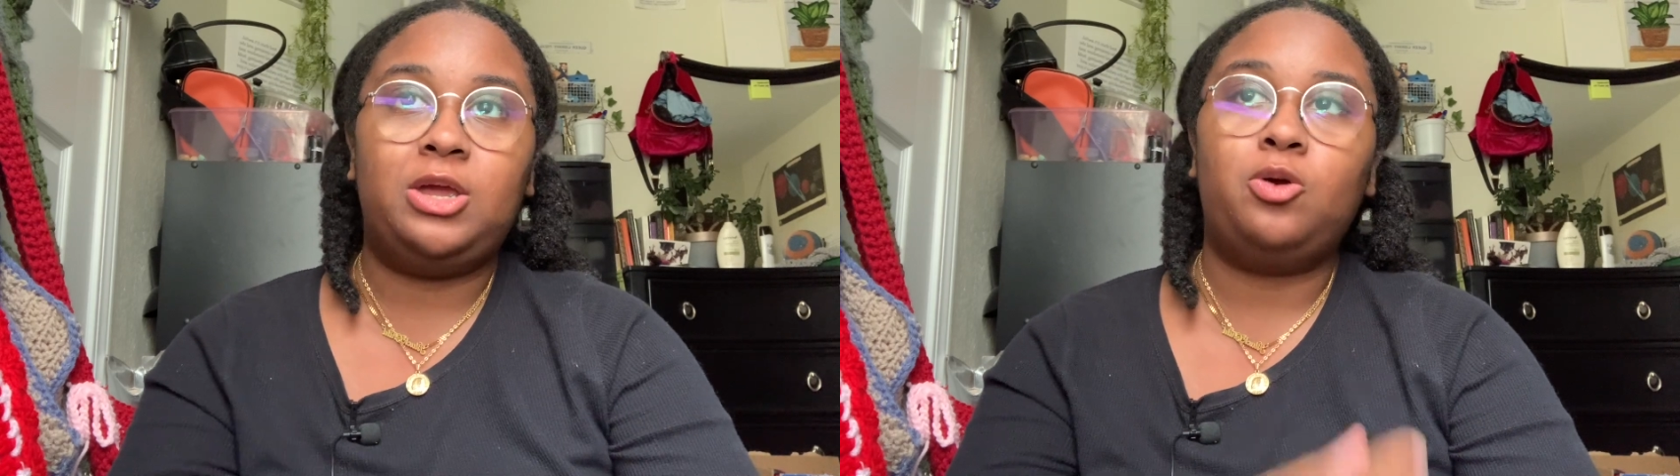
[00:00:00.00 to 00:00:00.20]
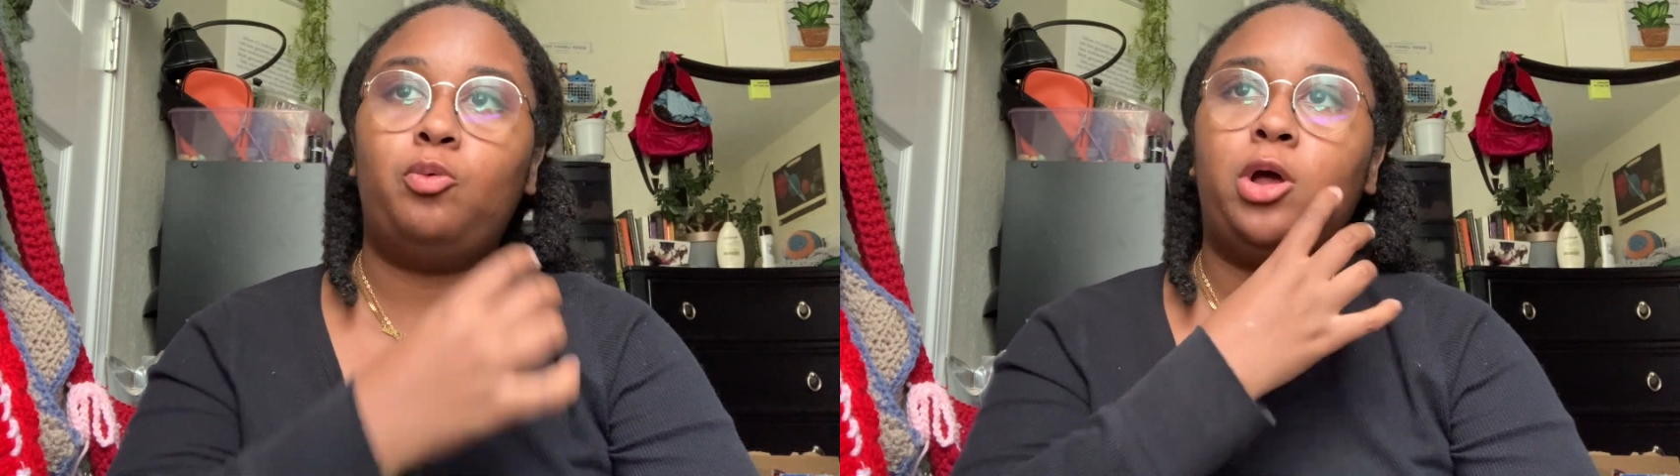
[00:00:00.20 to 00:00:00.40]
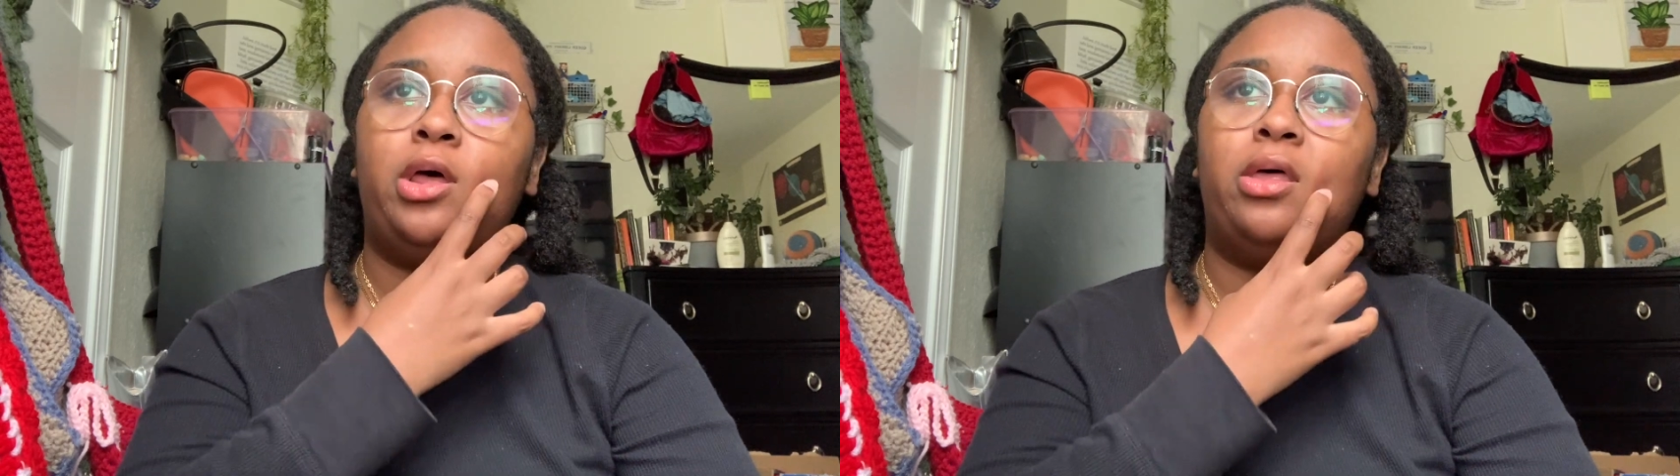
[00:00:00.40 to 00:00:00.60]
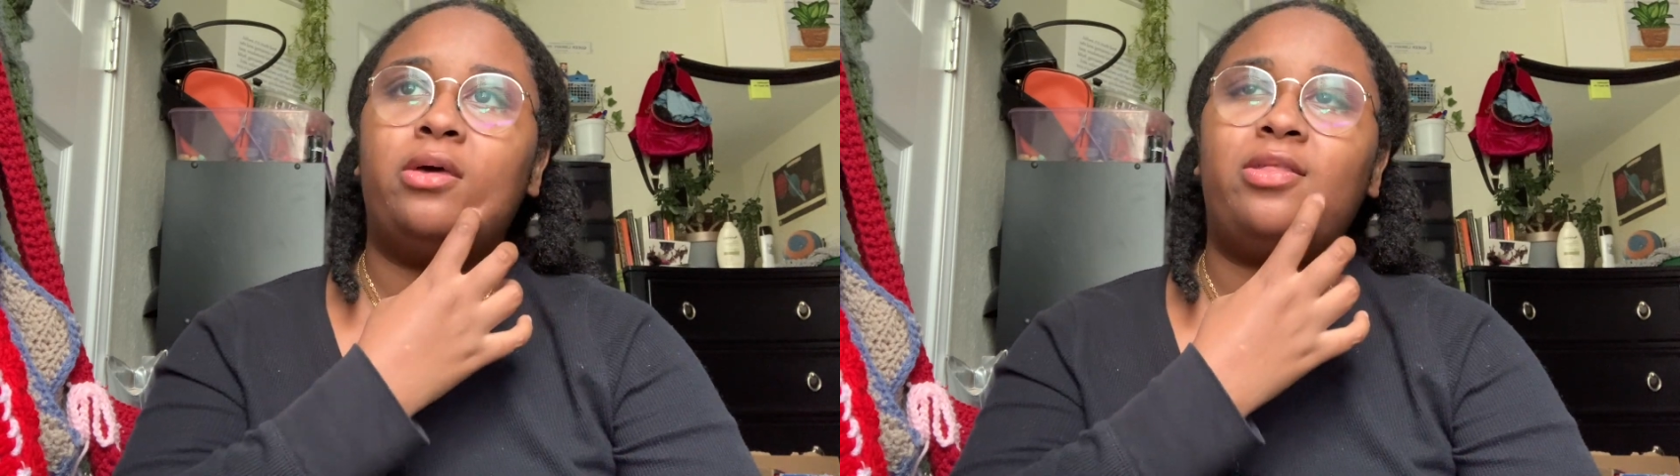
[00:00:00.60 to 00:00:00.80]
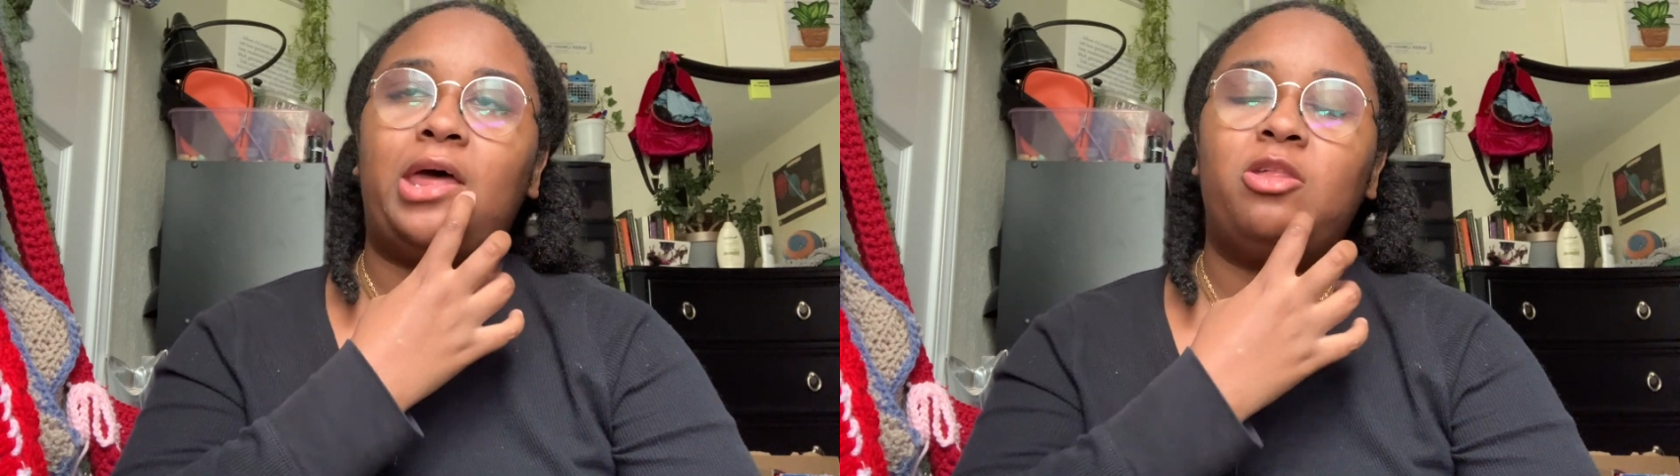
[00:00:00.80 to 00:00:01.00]
rug
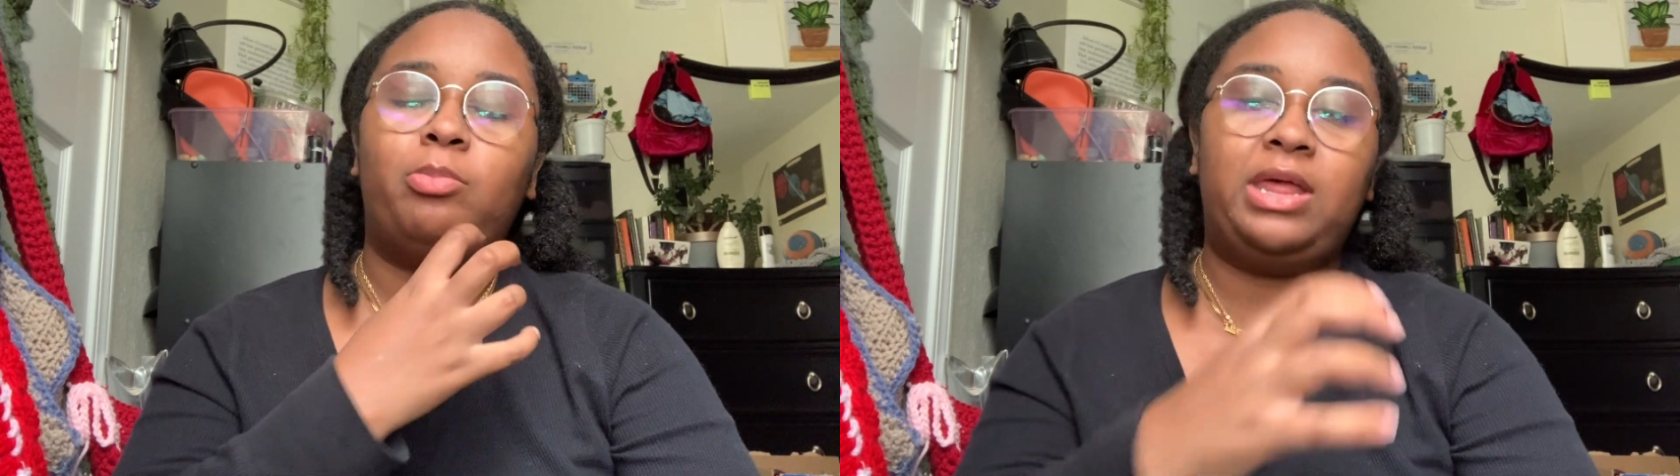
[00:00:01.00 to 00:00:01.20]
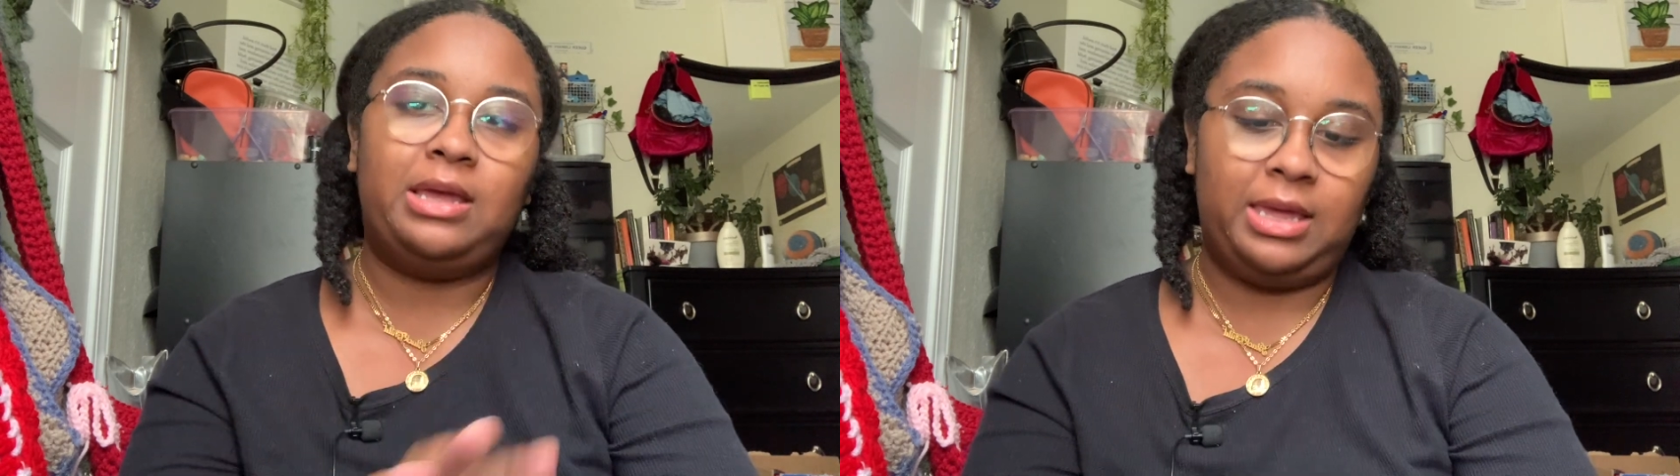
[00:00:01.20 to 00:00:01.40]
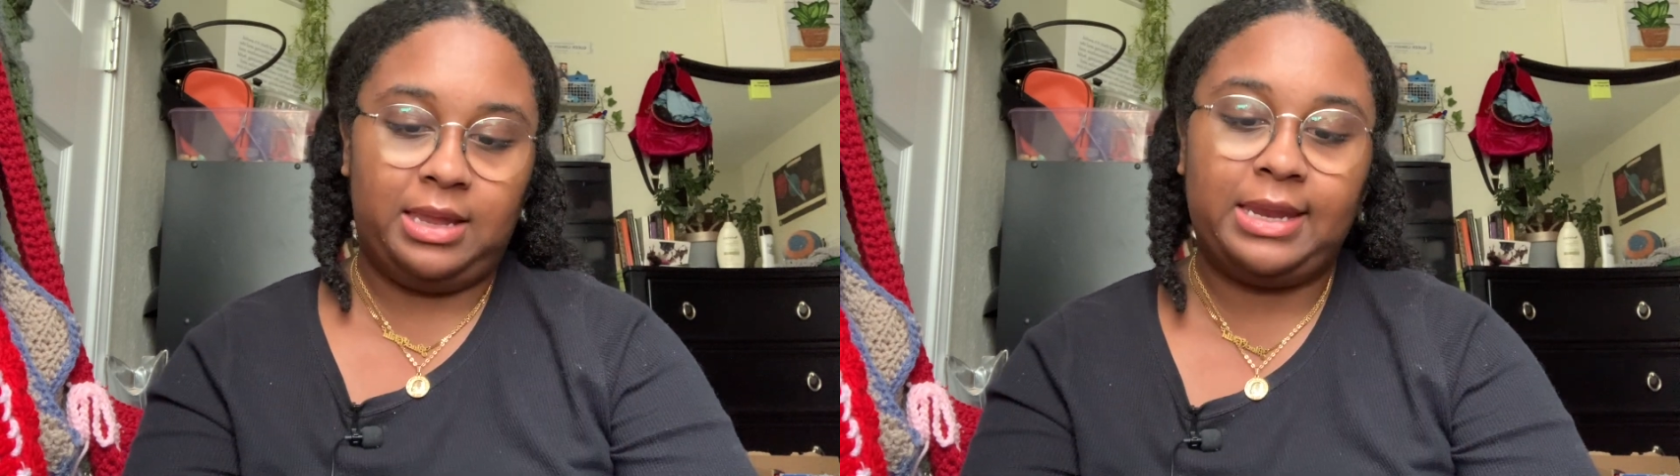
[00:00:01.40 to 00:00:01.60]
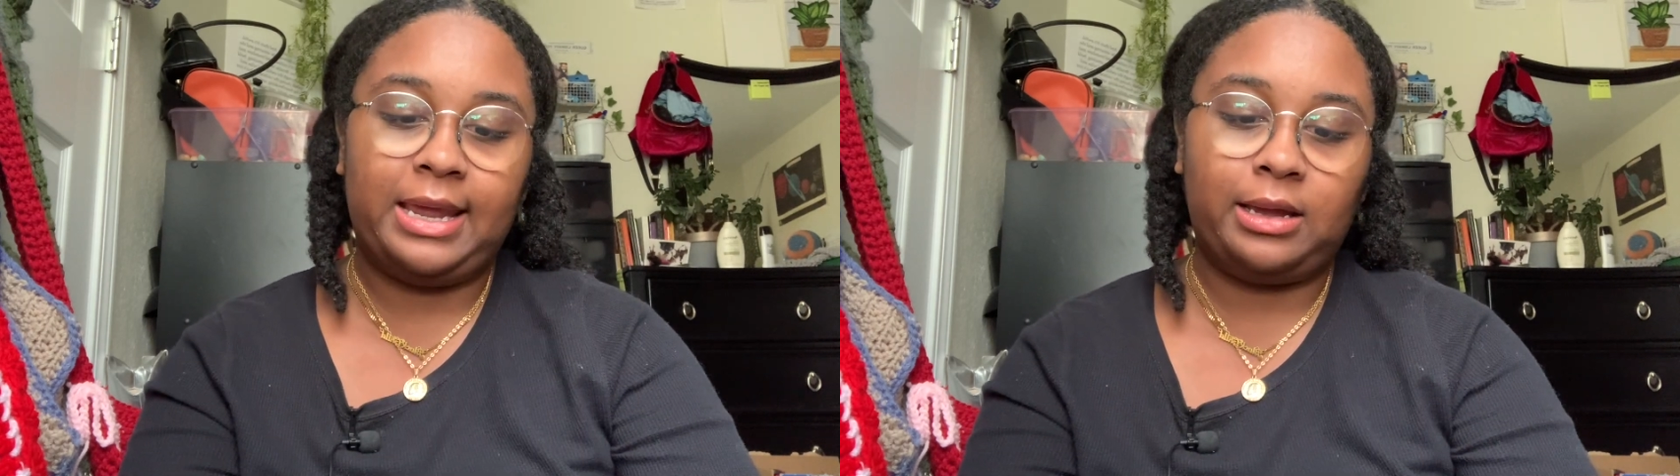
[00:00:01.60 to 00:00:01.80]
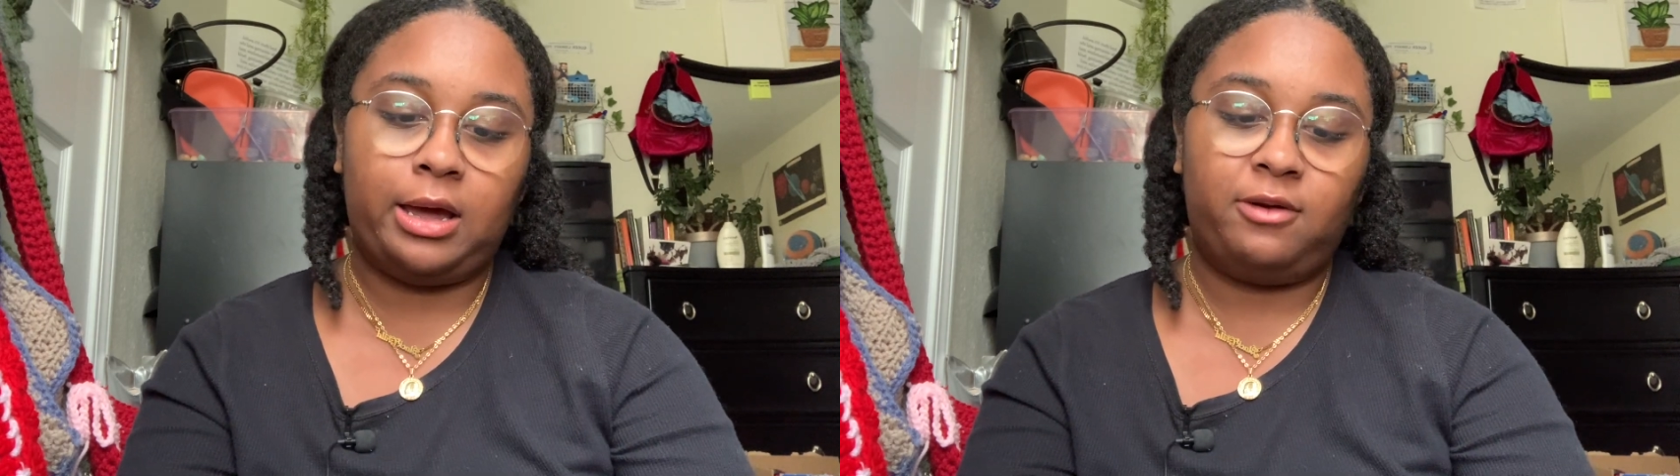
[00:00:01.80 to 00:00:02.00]
slash blanket that I
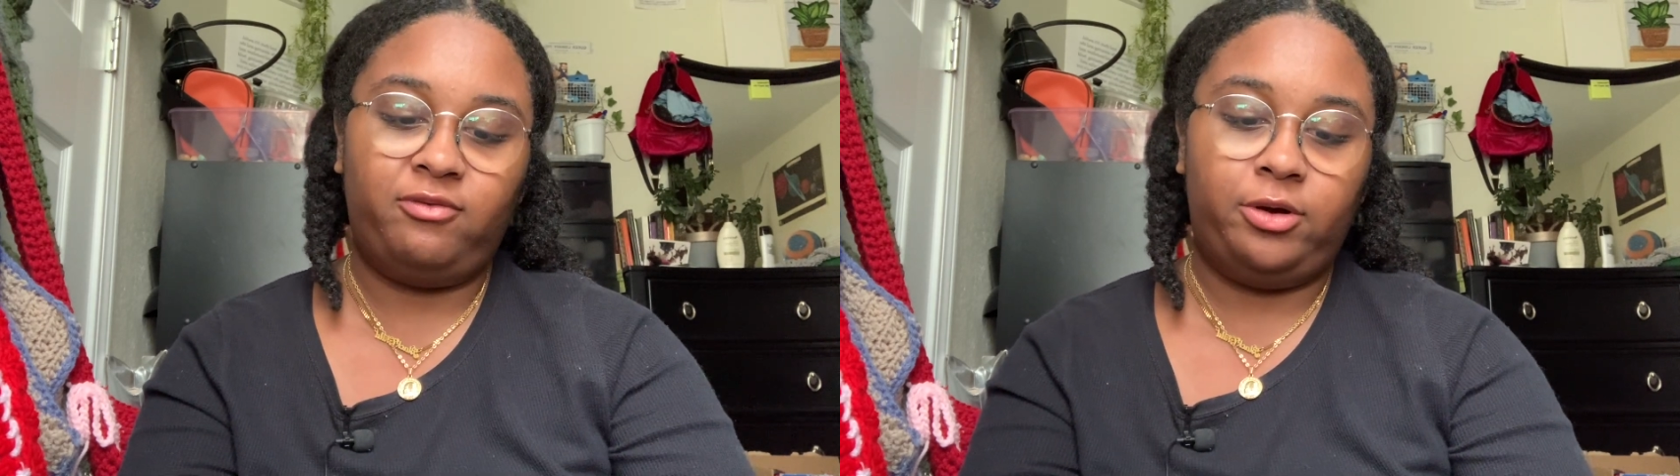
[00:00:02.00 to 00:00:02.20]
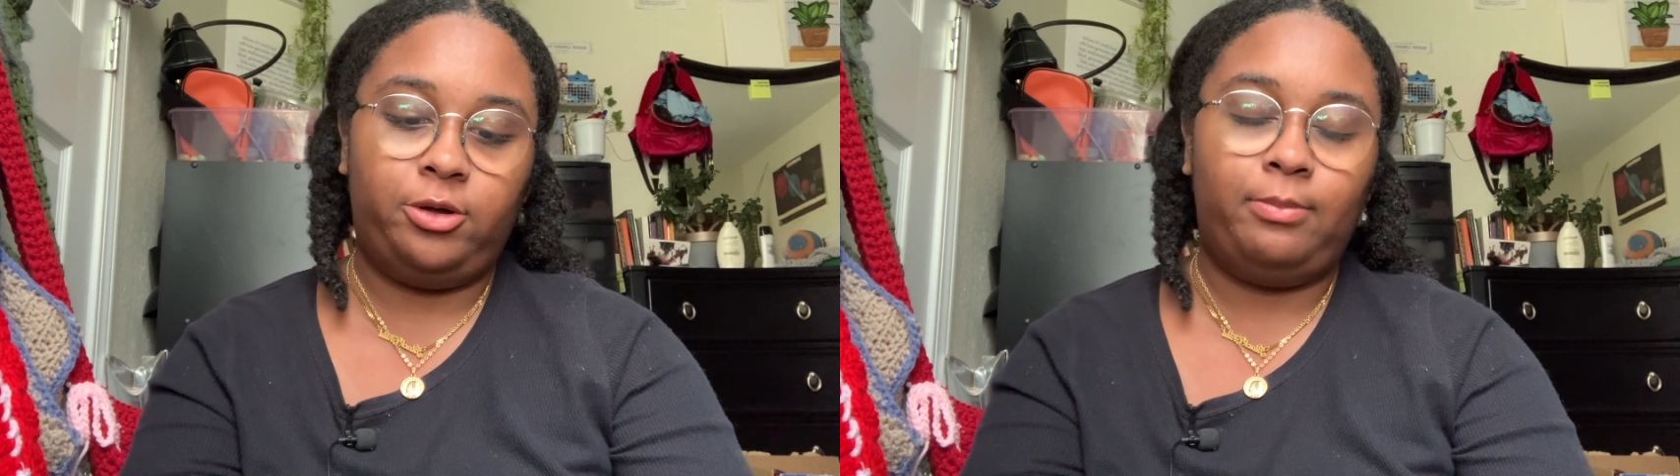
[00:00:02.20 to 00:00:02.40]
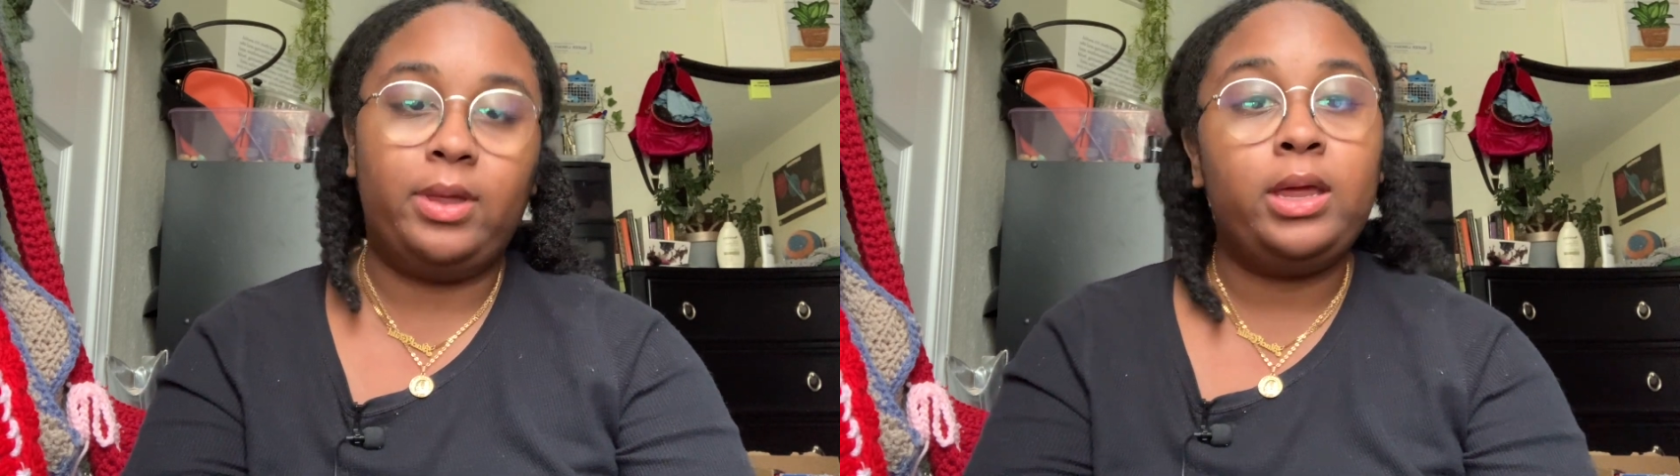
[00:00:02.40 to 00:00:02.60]
got from